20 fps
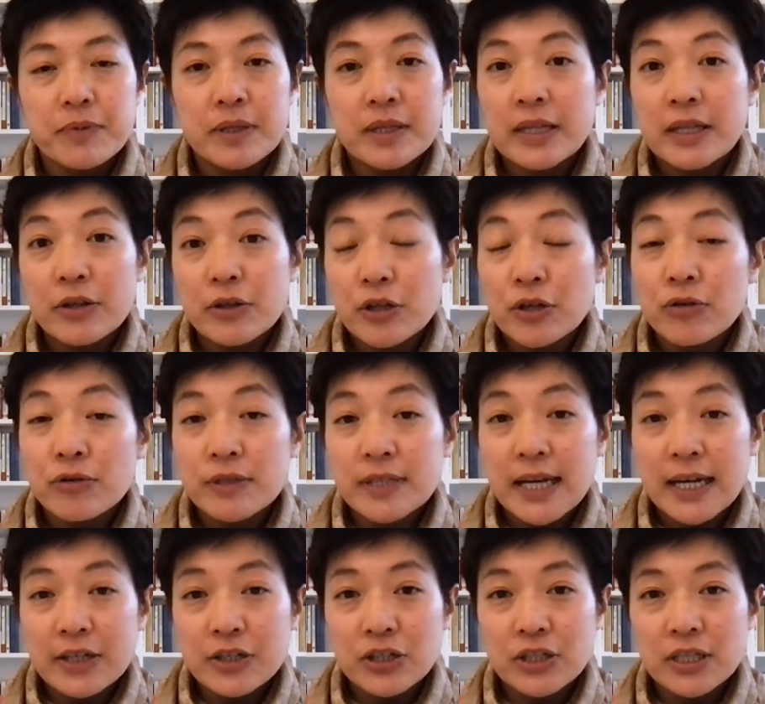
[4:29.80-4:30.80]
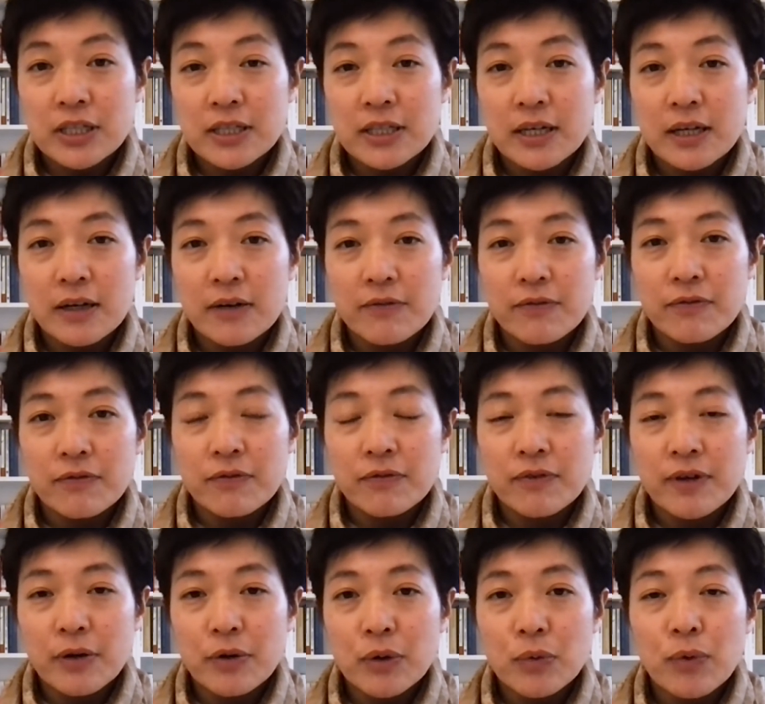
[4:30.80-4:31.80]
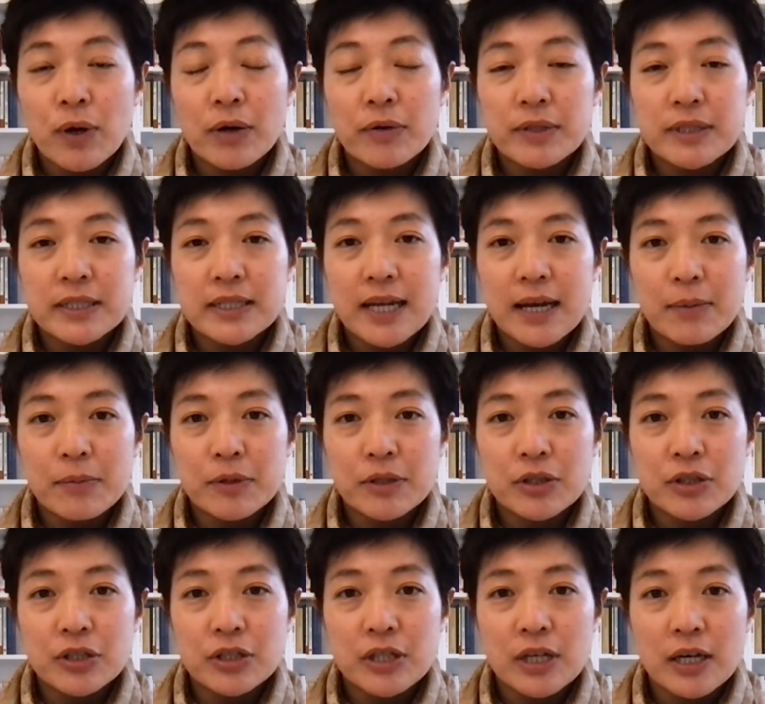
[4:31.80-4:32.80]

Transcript: there is actually very well established